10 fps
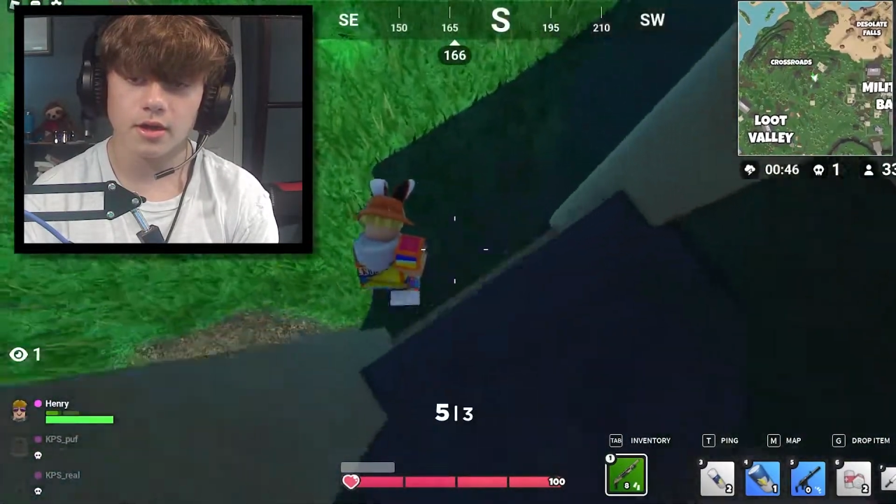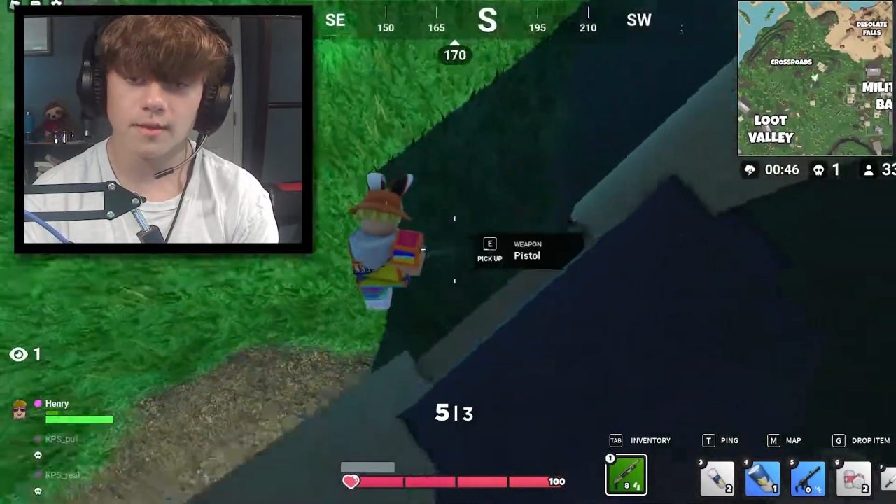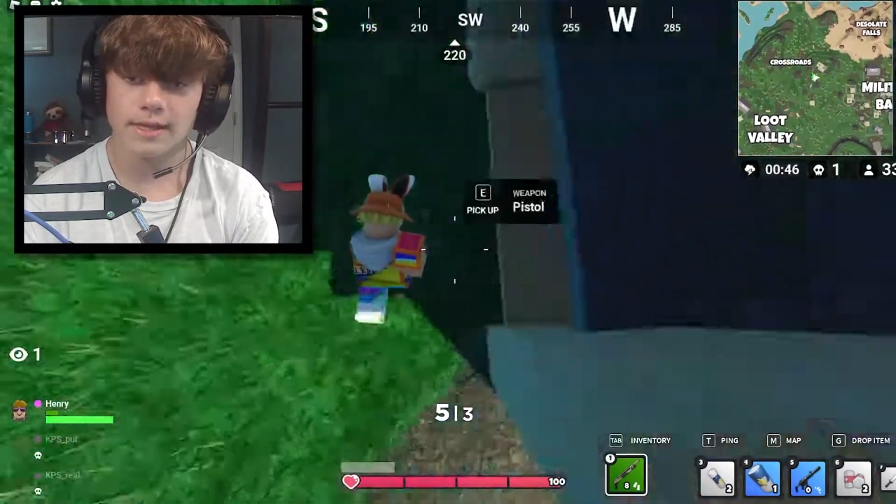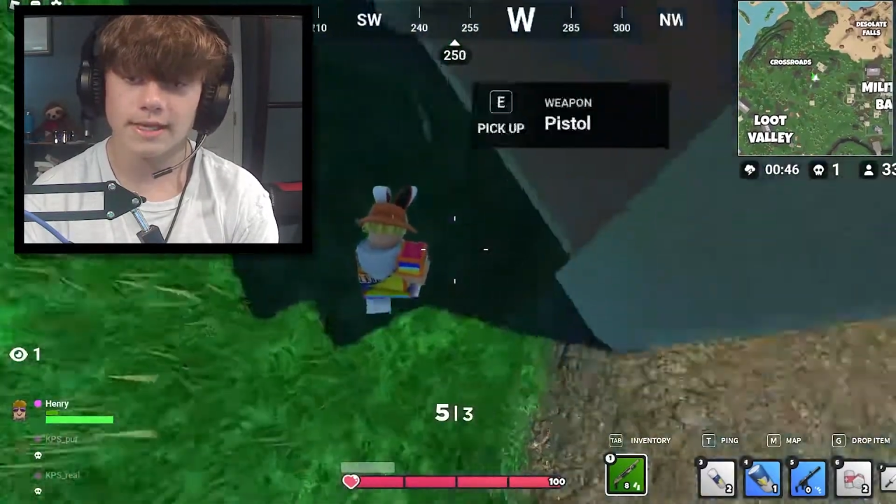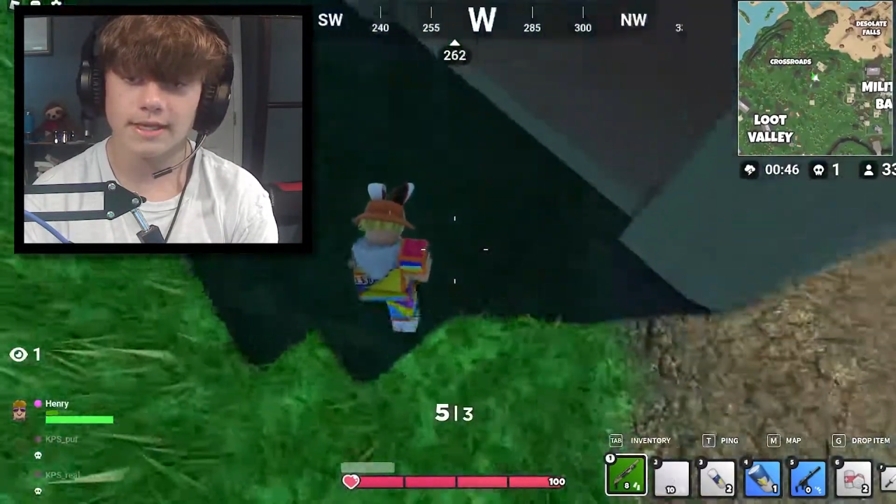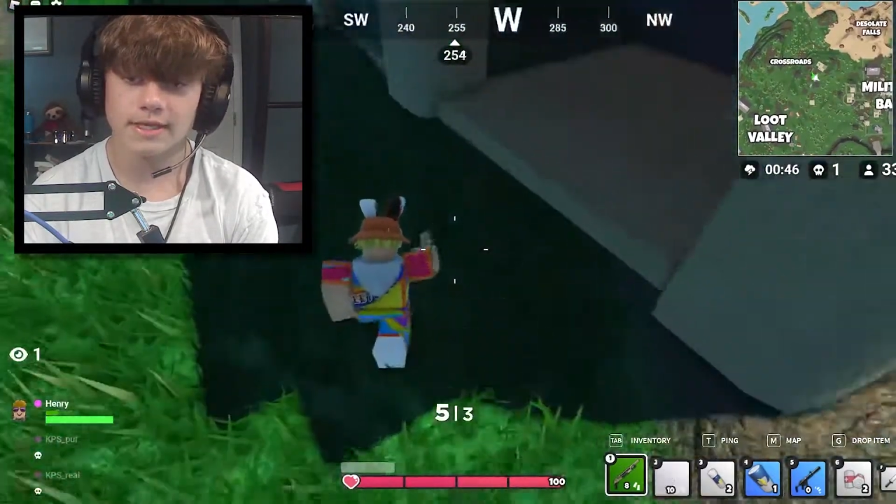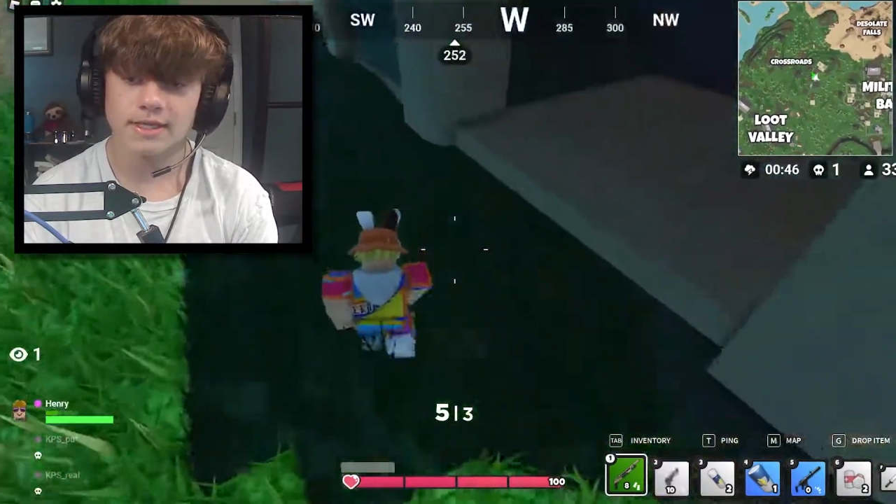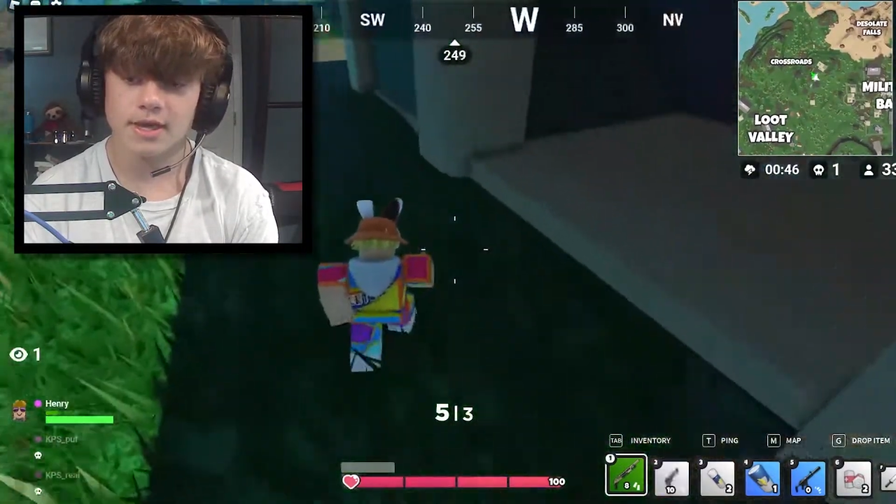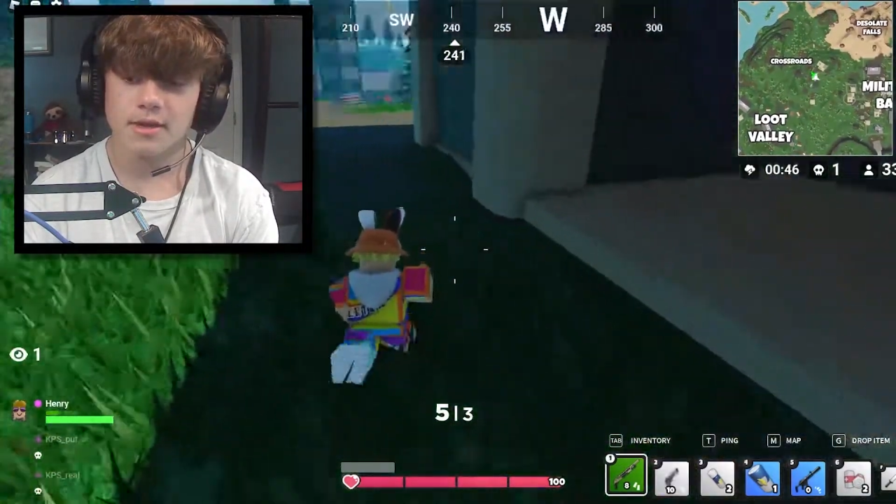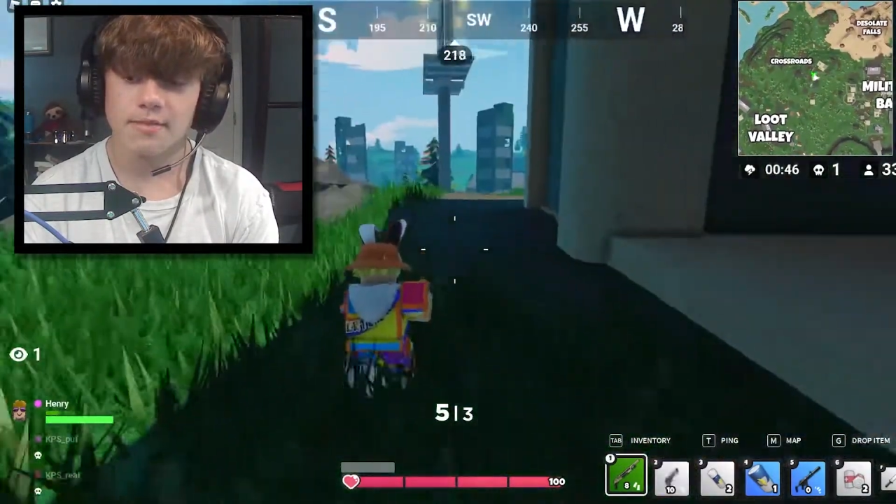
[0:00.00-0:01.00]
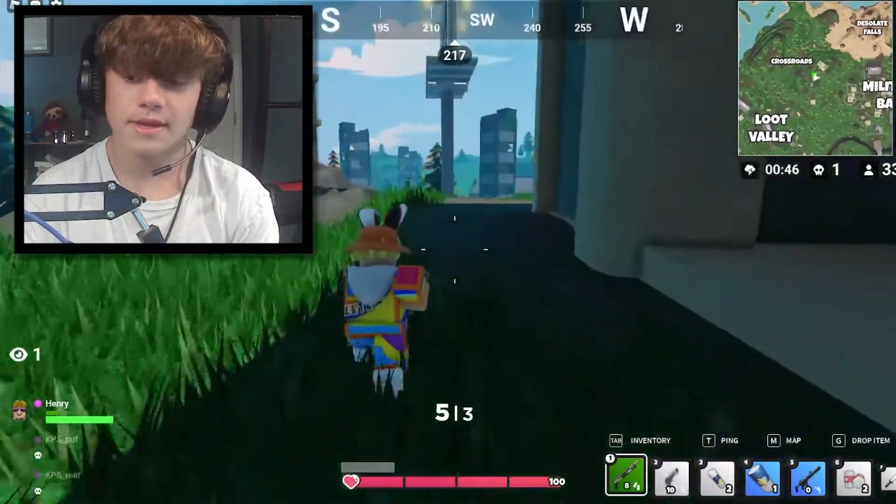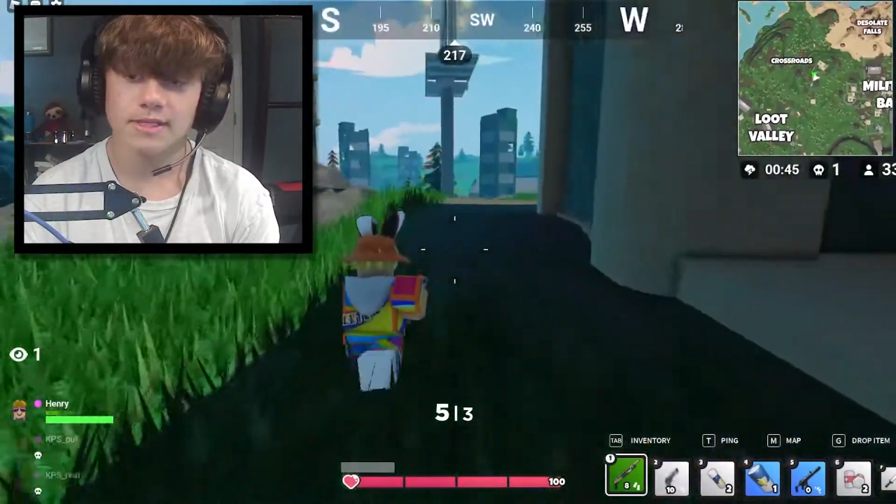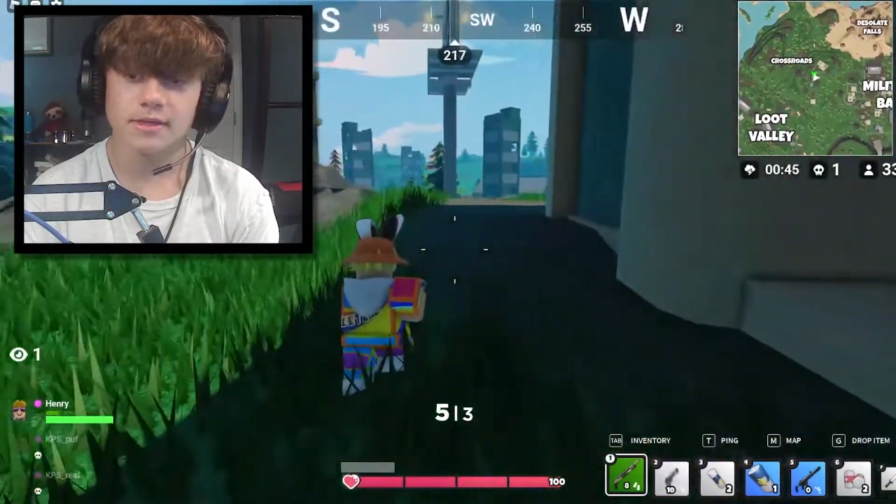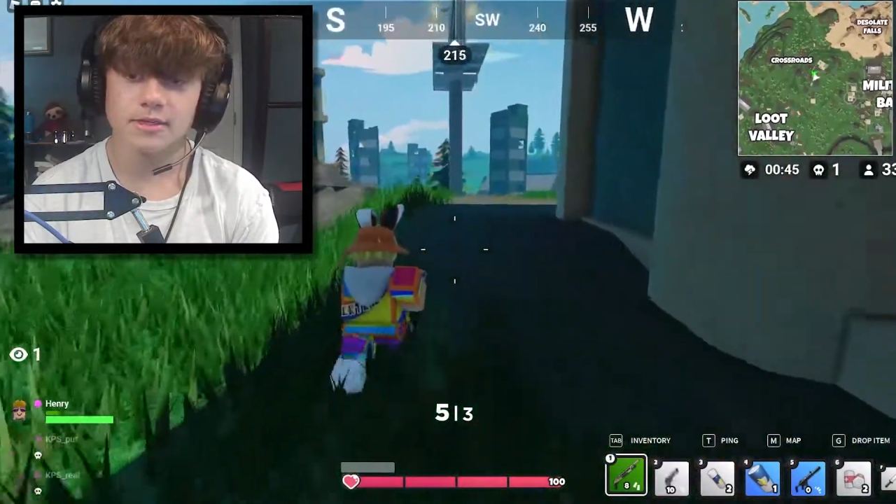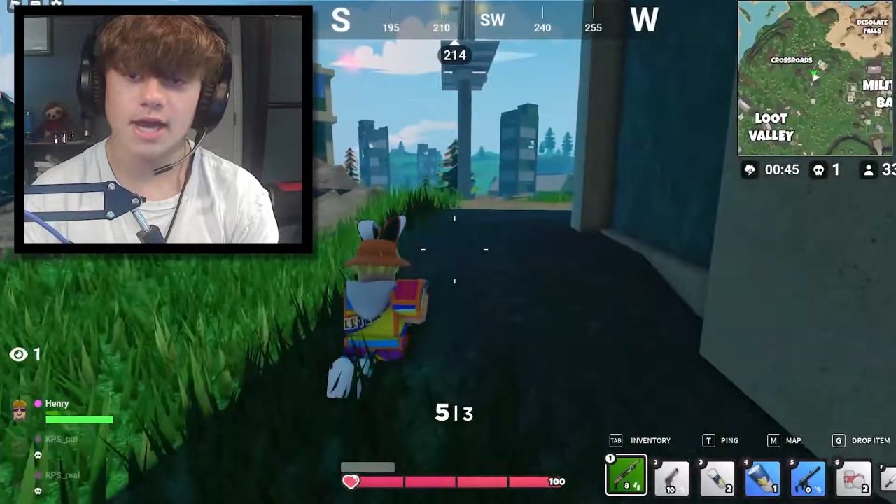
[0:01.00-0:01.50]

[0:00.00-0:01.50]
I'm gonna get this because there's